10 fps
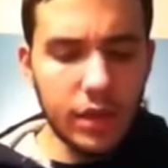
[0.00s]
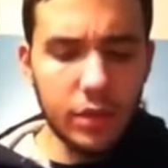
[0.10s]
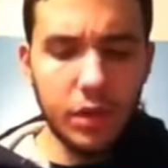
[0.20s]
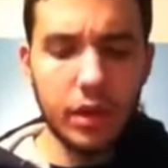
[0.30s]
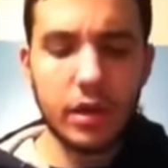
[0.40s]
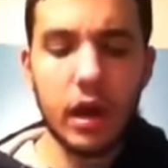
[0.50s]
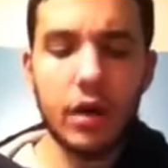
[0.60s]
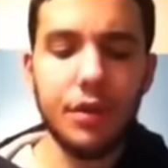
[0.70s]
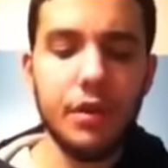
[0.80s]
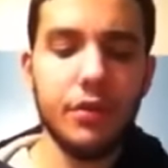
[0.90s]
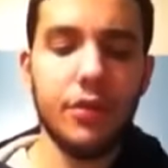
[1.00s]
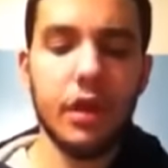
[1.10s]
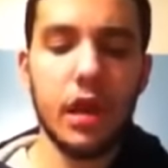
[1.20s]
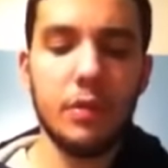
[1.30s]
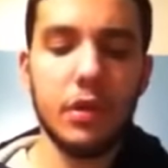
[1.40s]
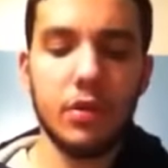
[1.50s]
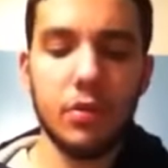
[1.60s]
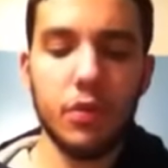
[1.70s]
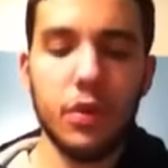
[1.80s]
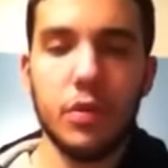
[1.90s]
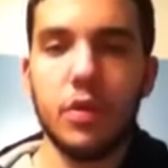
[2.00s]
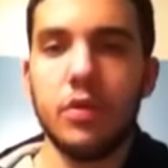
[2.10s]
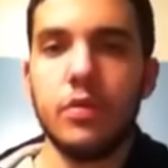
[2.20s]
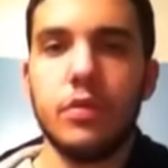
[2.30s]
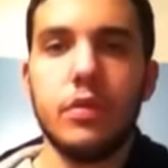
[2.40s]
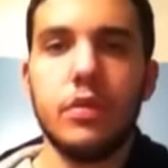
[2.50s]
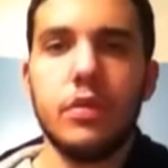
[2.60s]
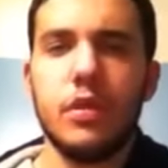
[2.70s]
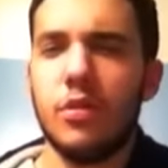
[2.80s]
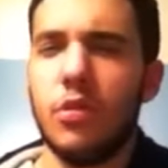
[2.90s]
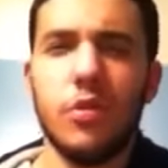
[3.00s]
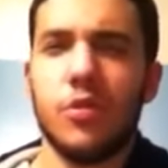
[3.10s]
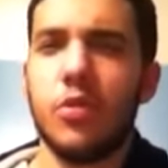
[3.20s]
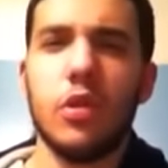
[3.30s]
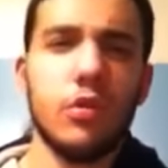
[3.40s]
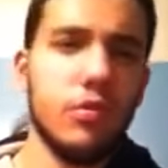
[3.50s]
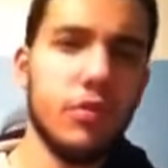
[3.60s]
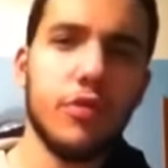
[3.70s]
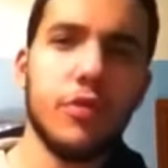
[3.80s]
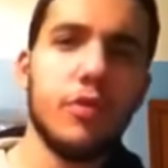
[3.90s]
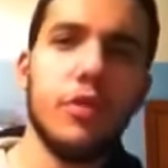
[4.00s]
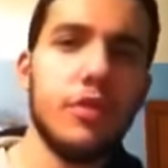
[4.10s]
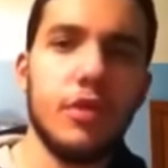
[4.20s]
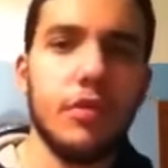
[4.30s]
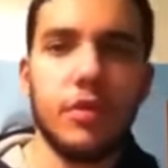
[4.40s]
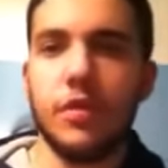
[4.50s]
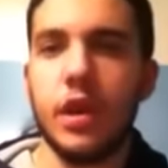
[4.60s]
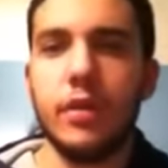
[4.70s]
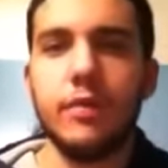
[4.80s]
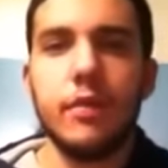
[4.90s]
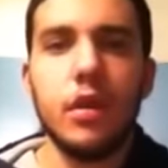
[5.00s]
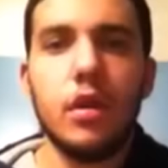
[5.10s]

And then we had Kawi defeat Epico and Primo. And Hornswoggle was for some reason at ringside.